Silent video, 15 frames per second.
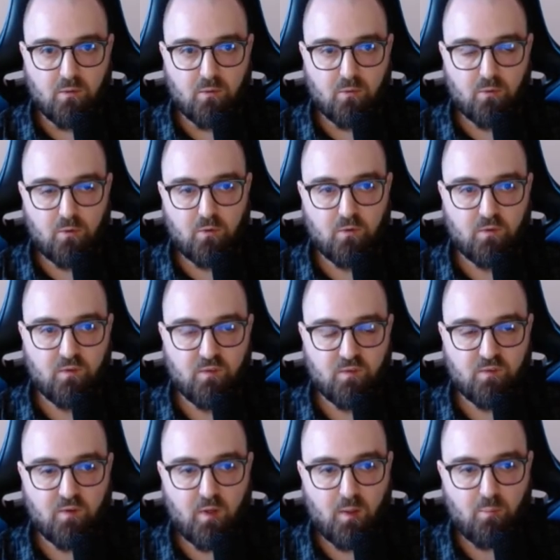use the
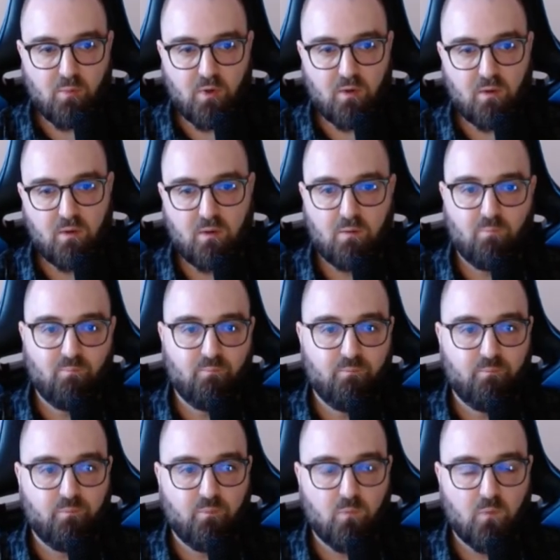same
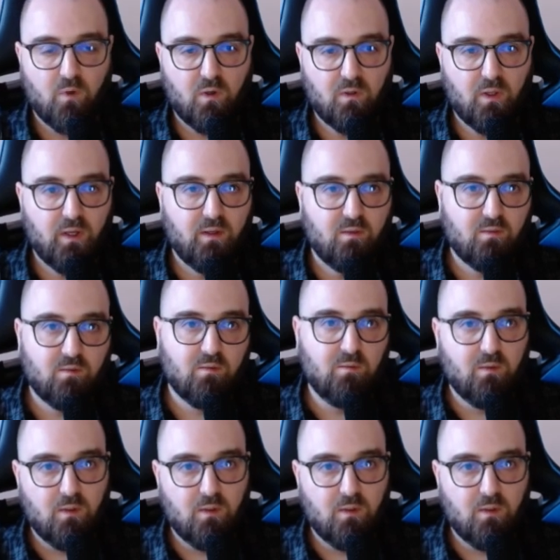client.